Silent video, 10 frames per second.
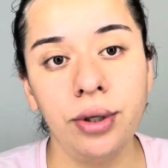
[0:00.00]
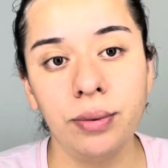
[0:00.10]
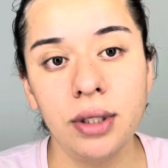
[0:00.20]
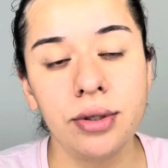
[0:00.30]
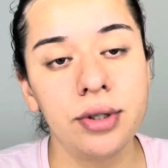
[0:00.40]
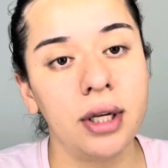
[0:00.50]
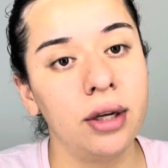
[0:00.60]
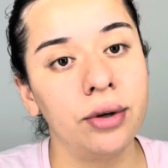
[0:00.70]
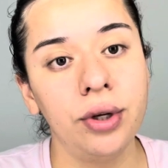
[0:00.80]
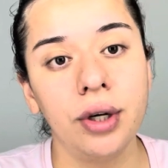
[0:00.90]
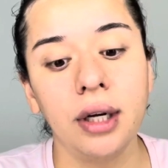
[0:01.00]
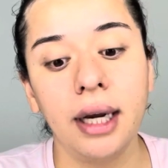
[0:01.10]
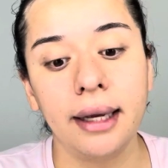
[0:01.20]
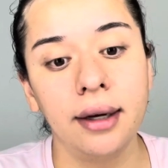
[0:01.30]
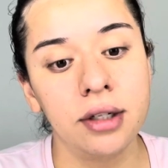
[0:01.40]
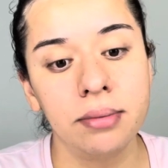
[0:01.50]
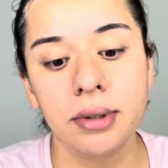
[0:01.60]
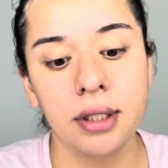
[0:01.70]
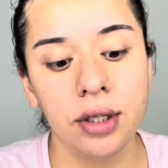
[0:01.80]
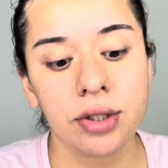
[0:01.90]
research and you know you're like
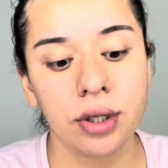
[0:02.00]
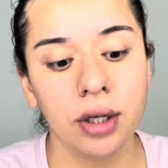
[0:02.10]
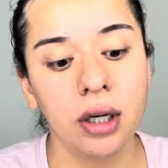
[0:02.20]
100% sure